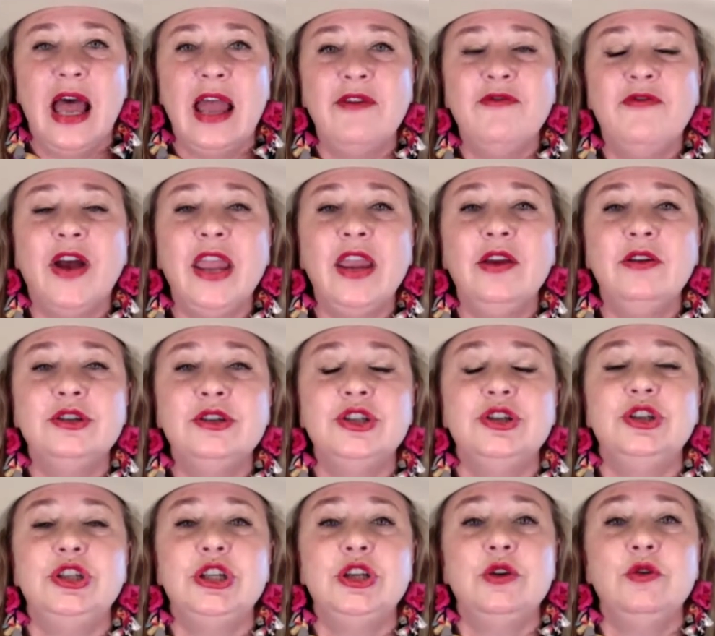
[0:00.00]
I invite you
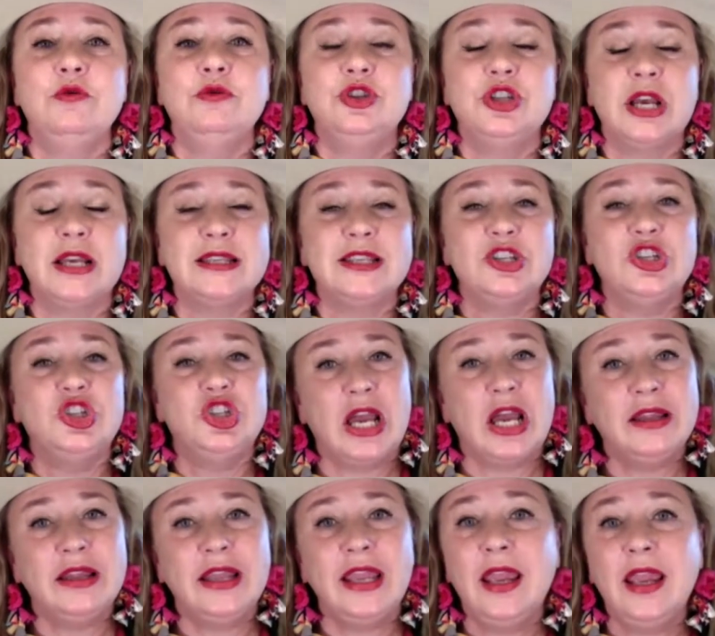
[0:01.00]
to just
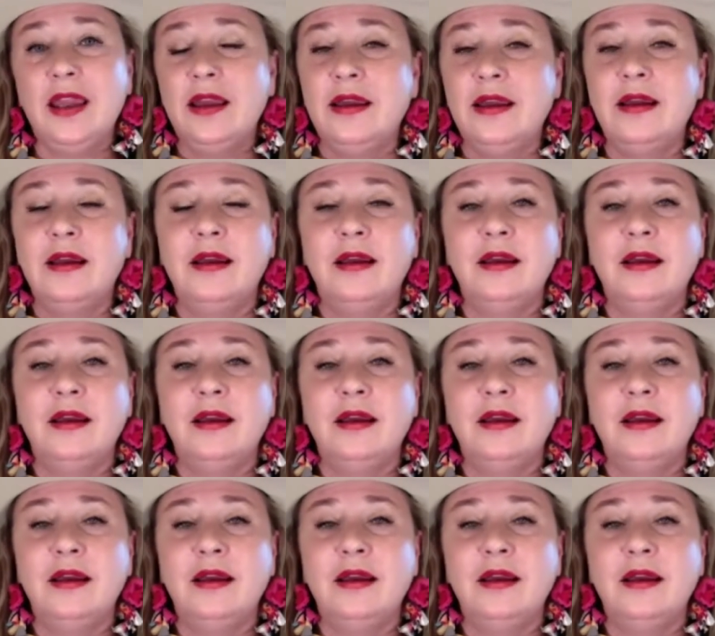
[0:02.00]
gently